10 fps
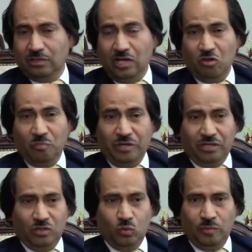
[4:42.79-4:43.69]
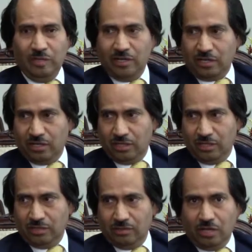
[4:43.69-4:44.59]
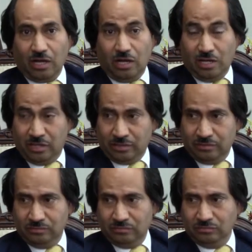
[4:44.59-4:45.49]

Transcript: I compare it will be like a car.